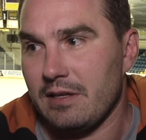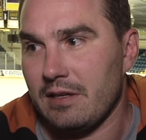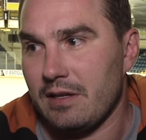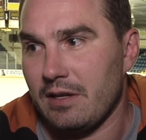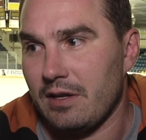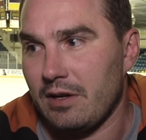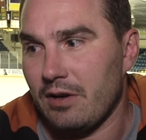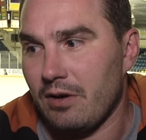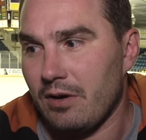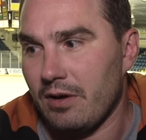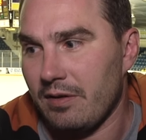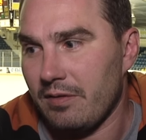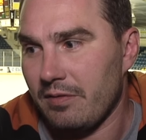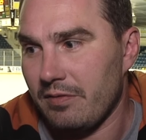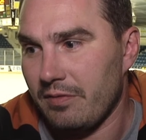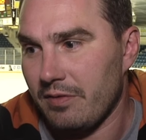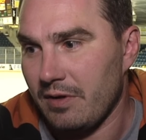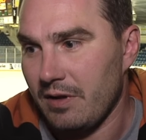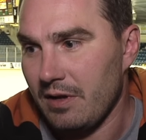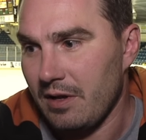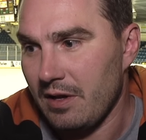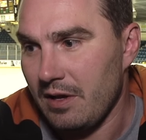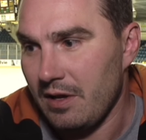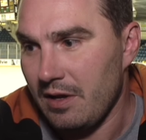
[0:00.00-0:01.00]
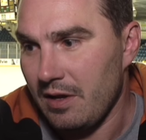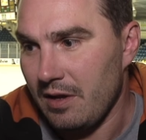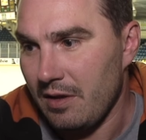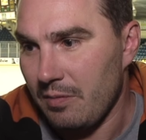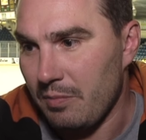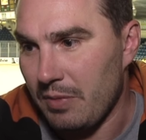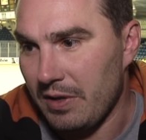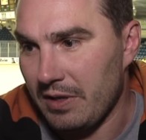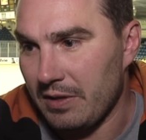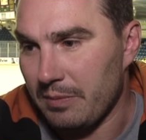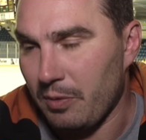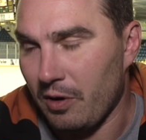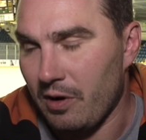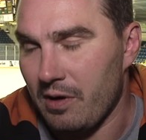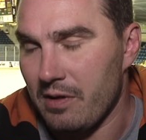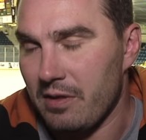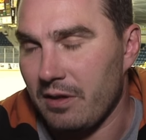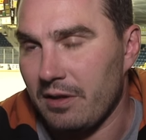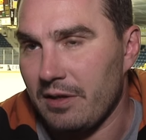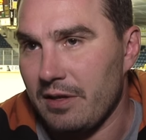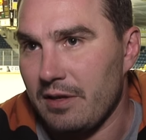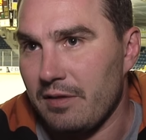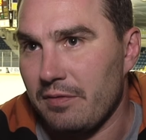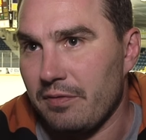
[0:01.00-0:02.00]
I've been part of
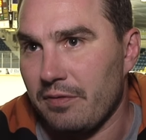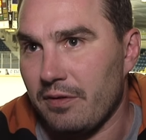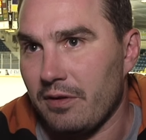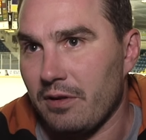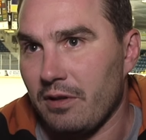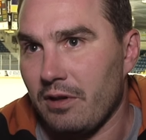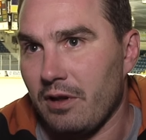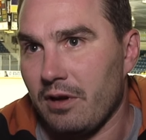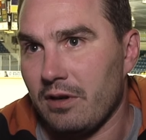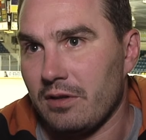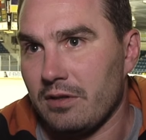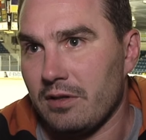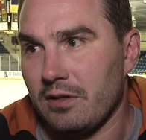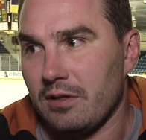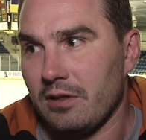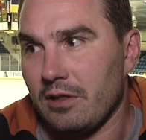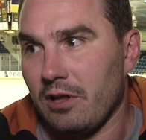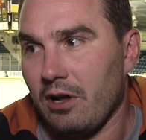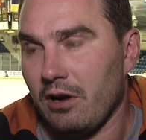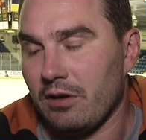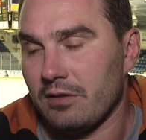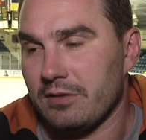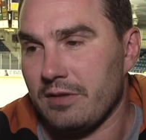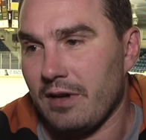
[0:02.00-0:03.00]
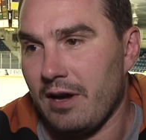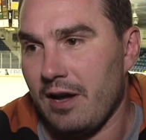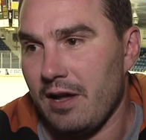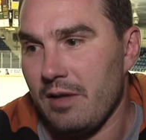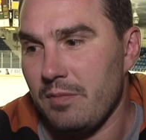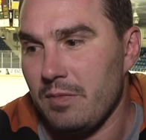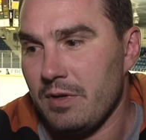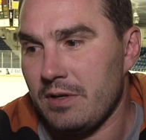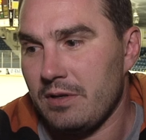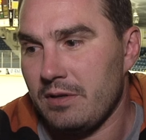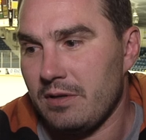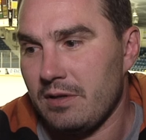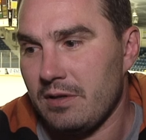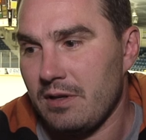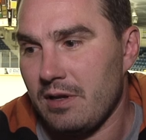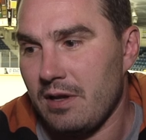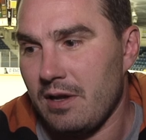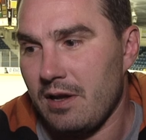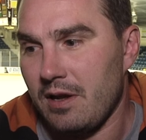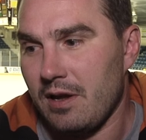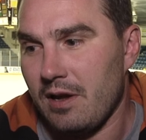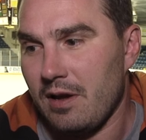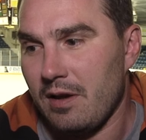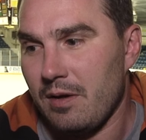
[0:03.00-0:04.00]
the league for a long time, and
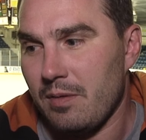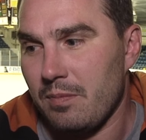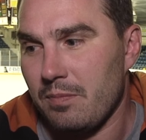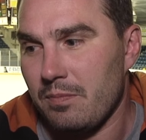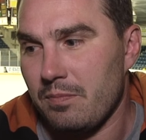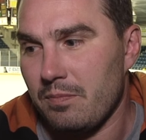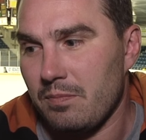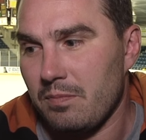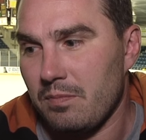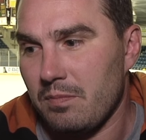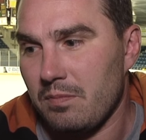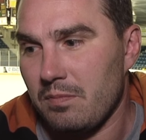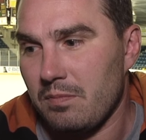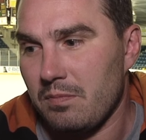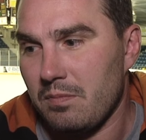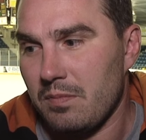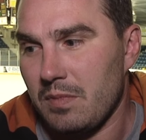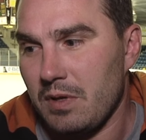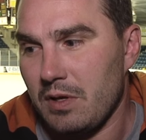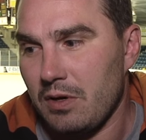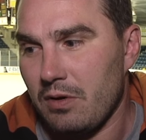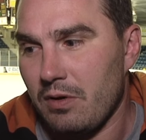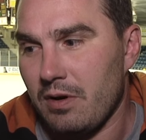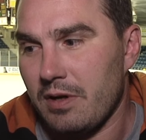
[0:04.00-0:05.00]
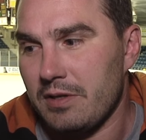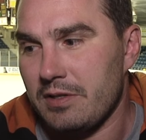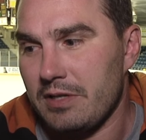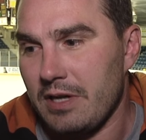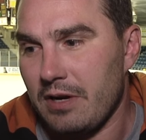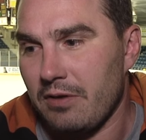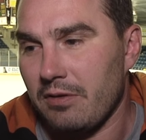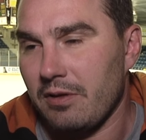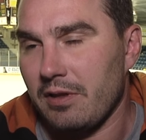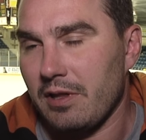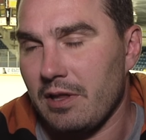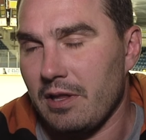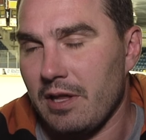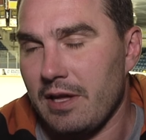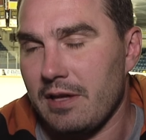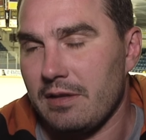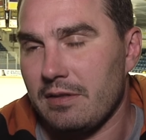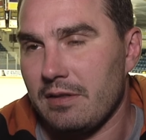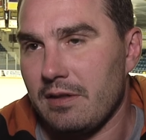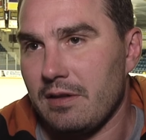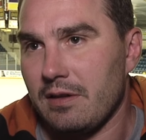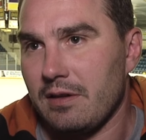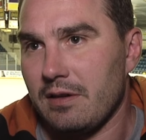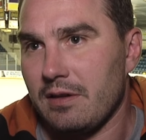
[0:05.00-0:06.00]
I generally
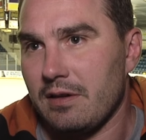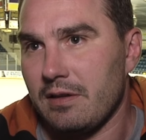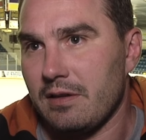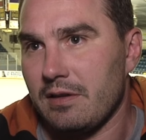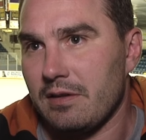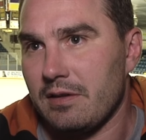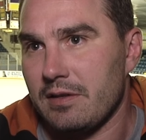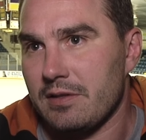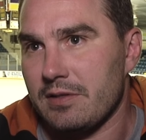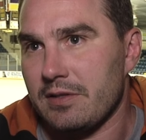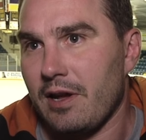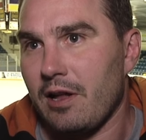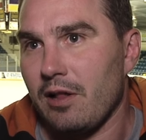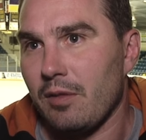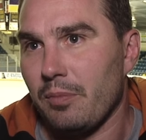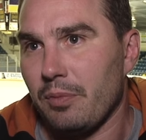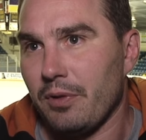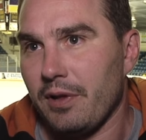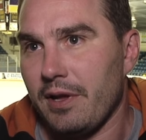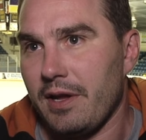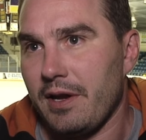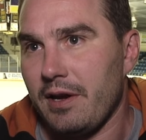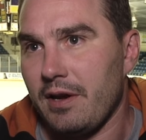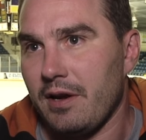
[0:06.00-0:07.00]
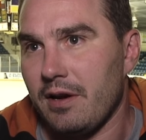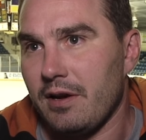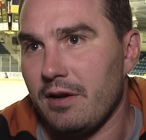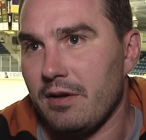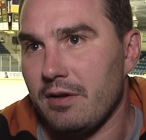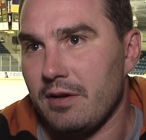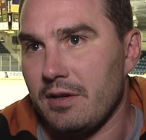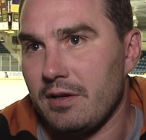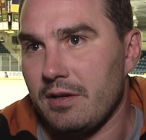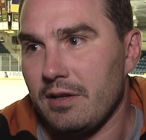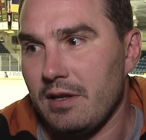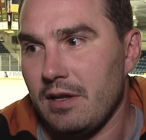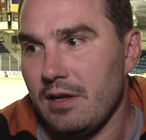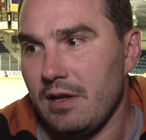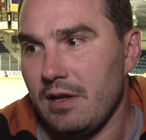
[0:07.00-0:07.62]
like the style of play here, and